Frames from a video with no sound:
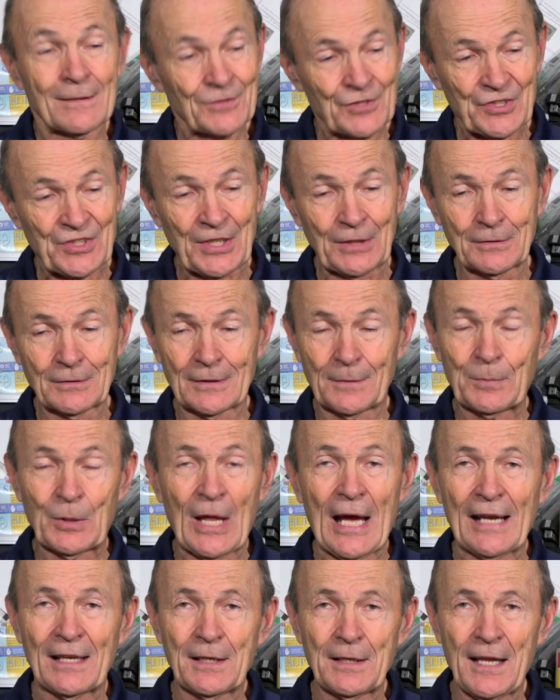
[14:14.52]
still
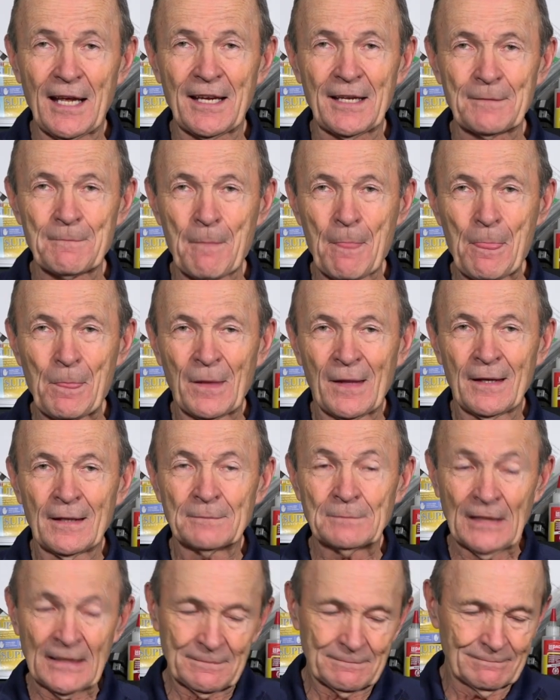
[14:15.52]
apply today.
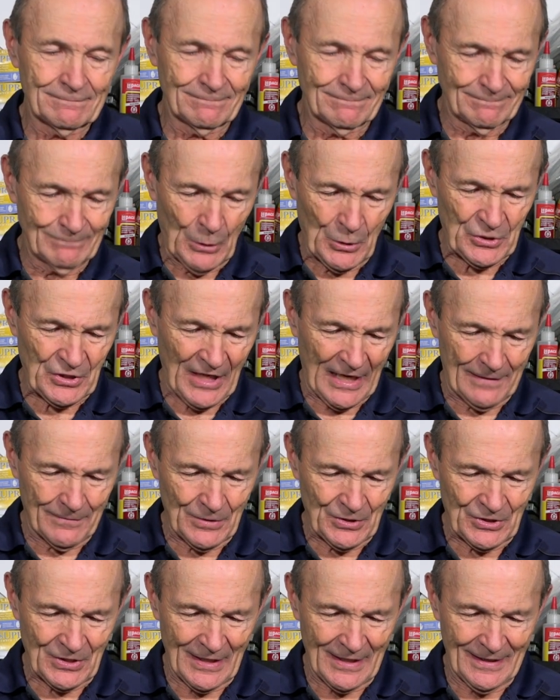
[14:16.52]
But most
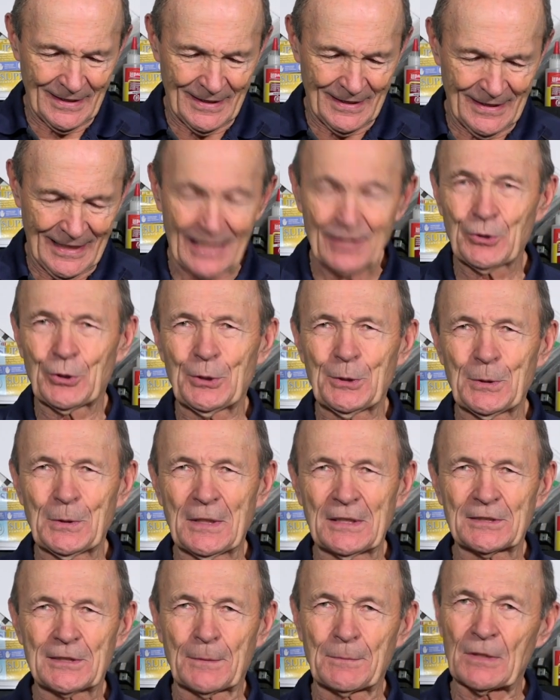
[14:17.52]
divers, they uh, head
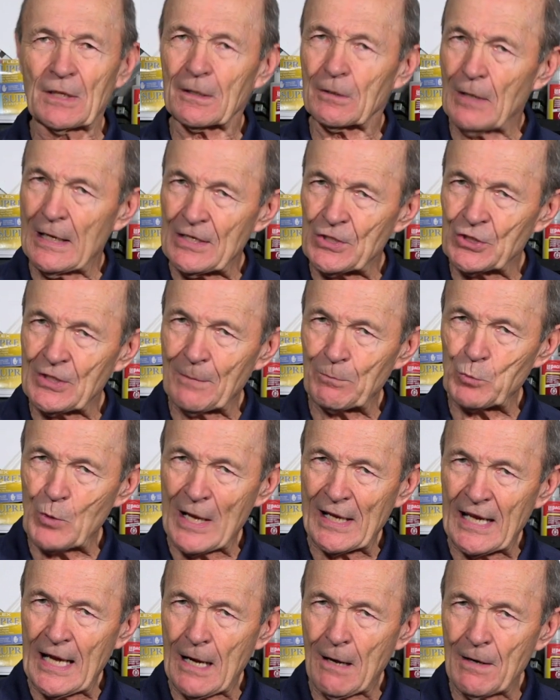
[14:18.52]
to uh, some of the great
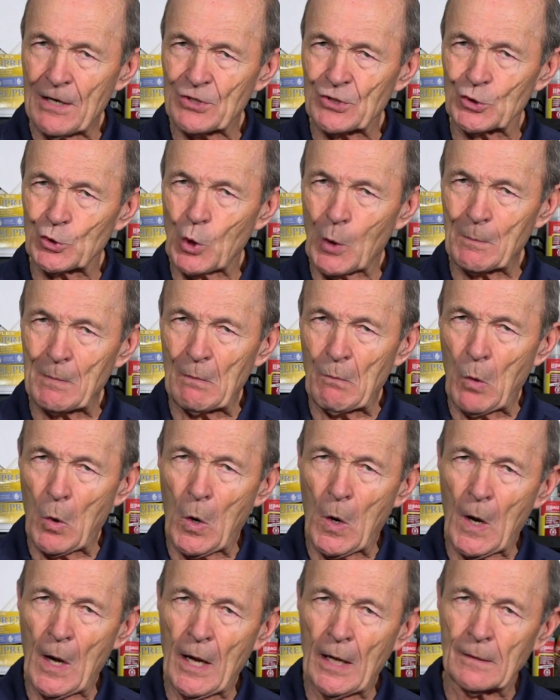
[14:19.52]
shipwreck areas in
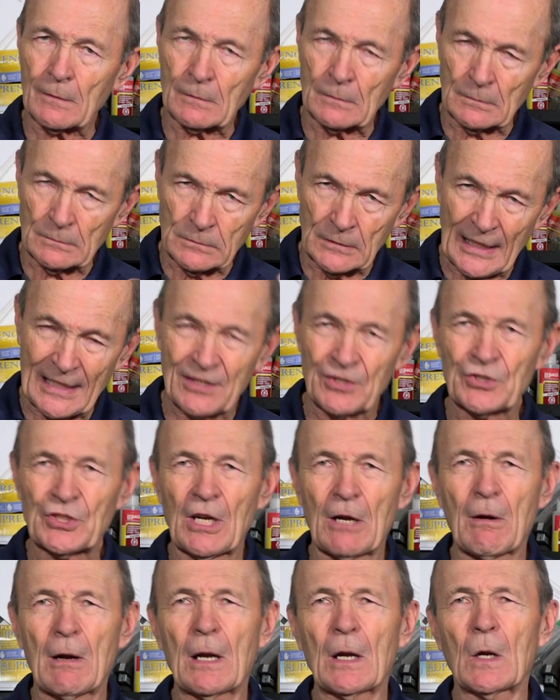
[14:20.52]
Tobermory, Lake
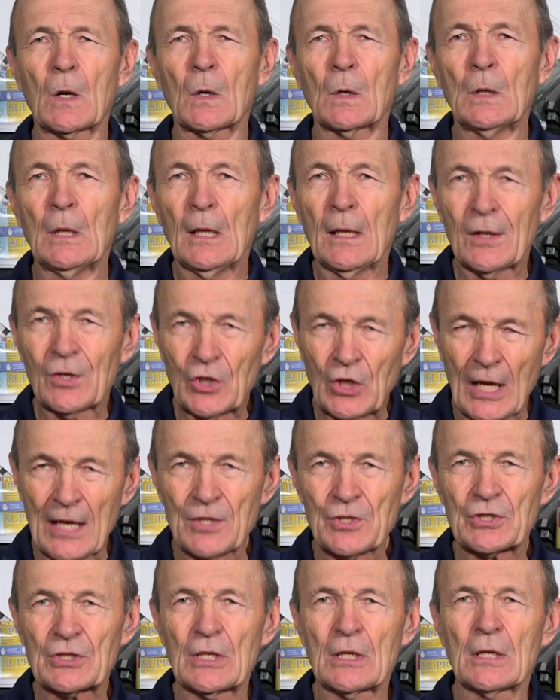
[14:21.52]
Ontario,
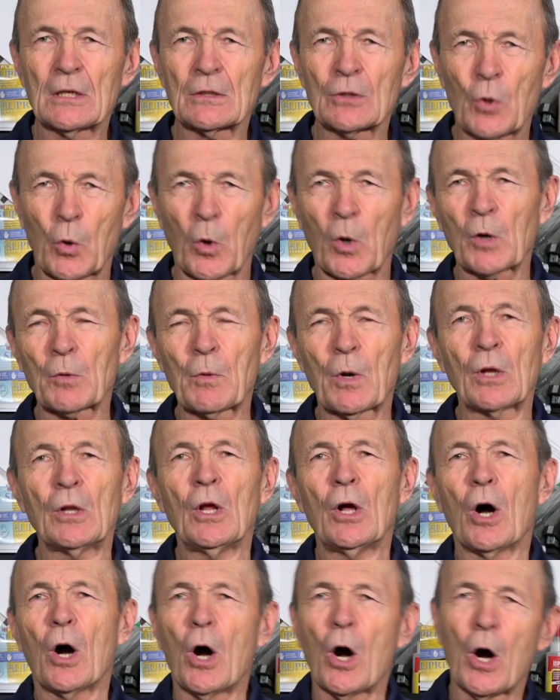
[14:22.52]
Kingston, Cornwall,
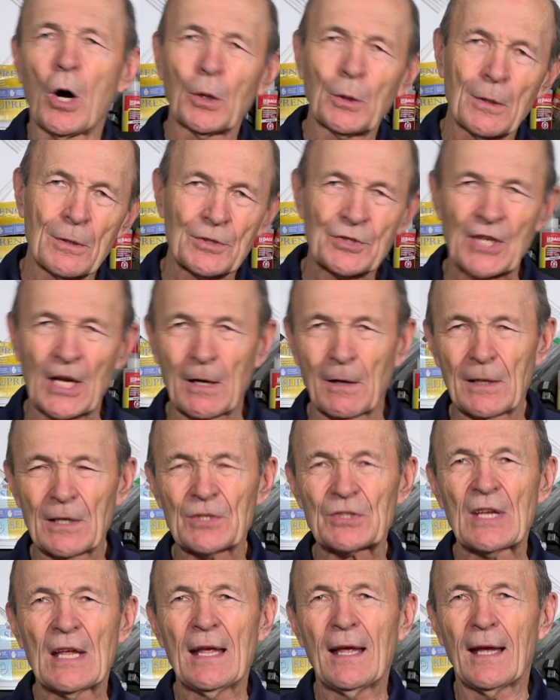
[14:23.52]
all those
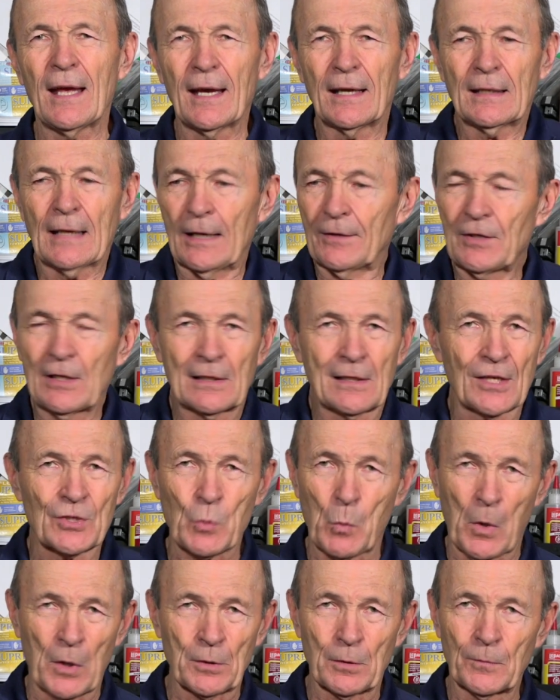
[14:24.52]
areas. And I think that's
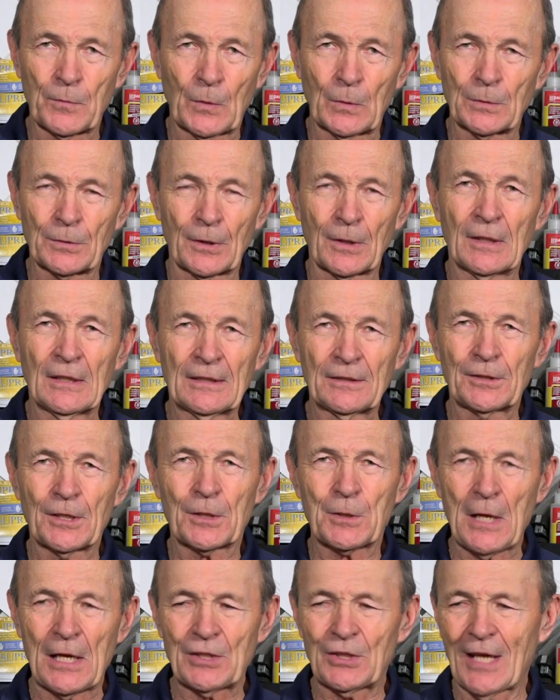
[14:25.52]
wonderful. They're,
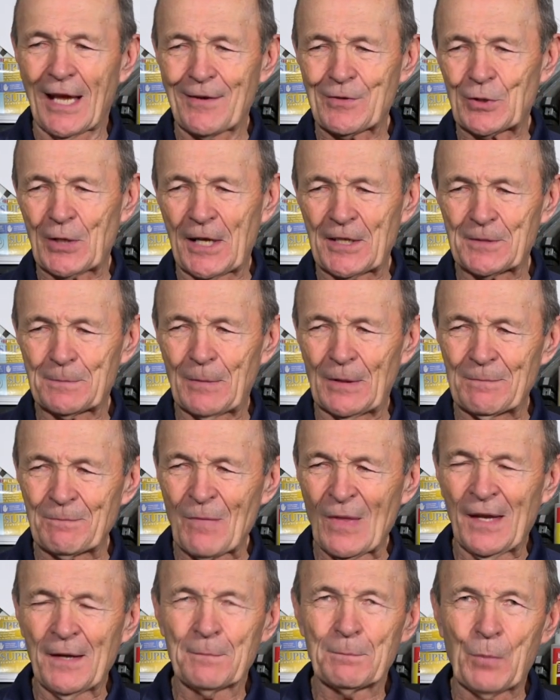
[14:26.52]
they're great dive sites. But
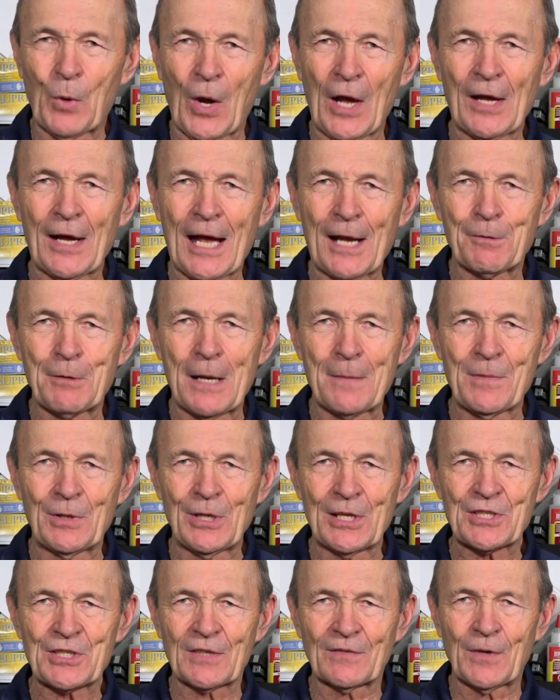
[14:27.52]
boy, I
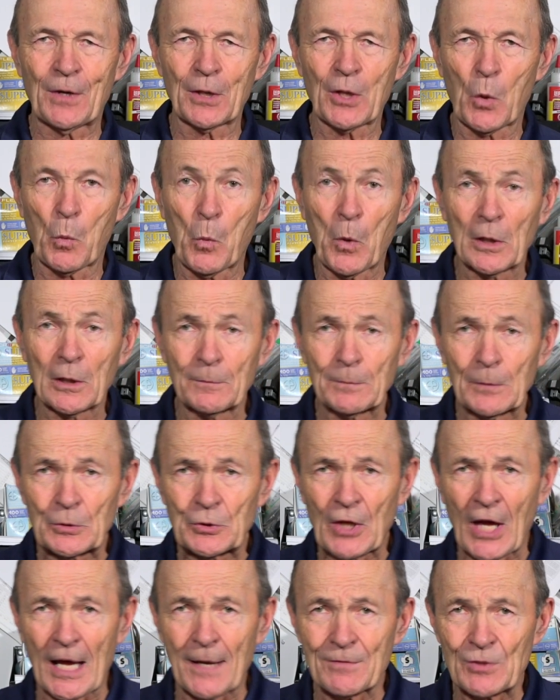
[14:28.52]
reminisce of all the wonderful
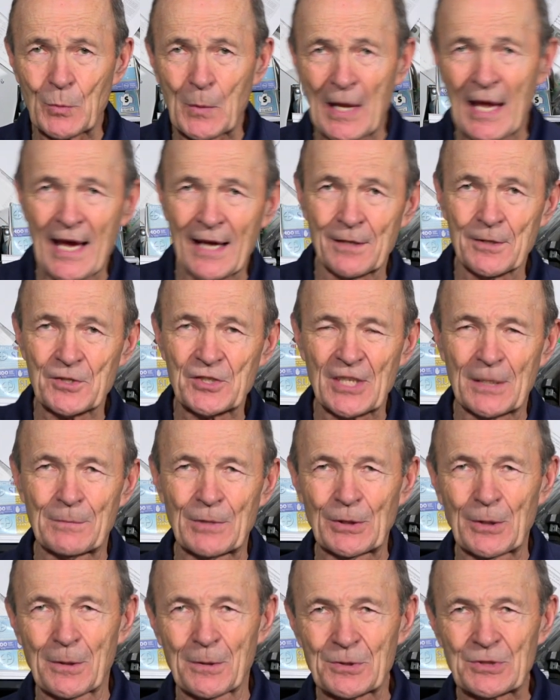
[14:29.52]
times we had at some
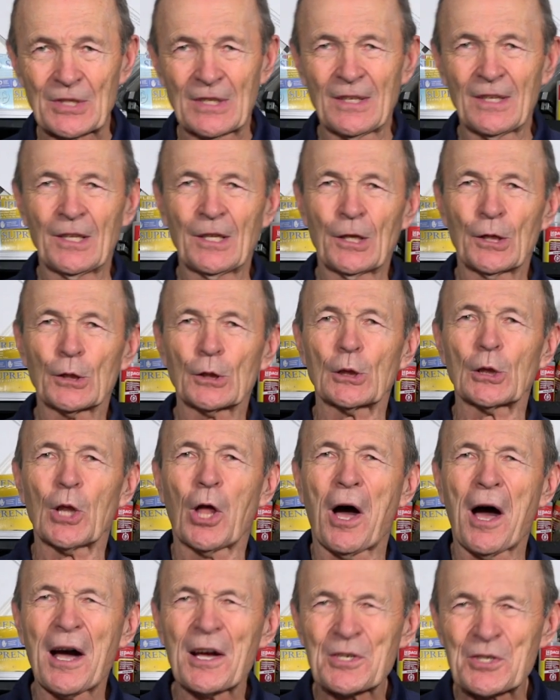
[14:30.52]
of those
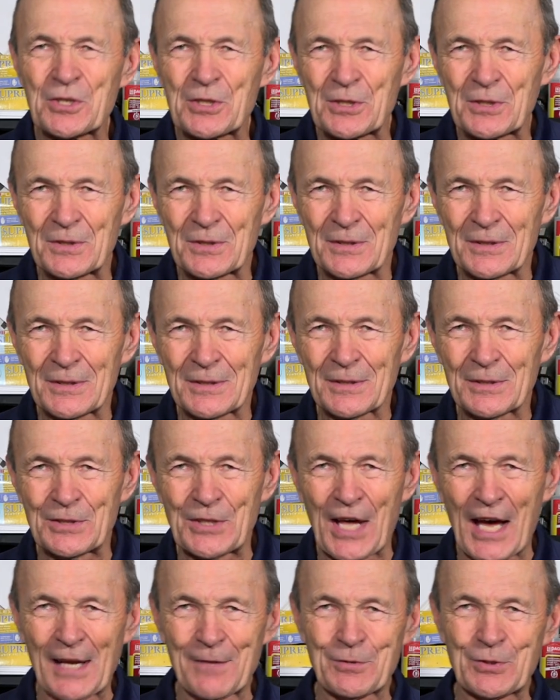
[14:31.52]
lost
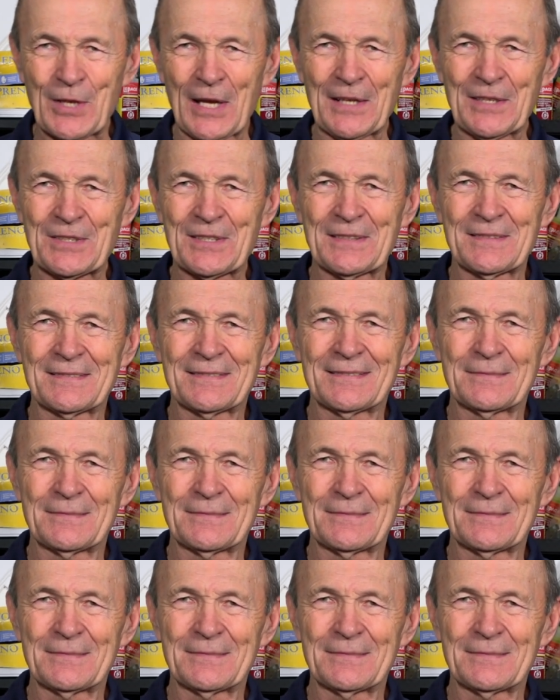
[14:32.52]
dive sites.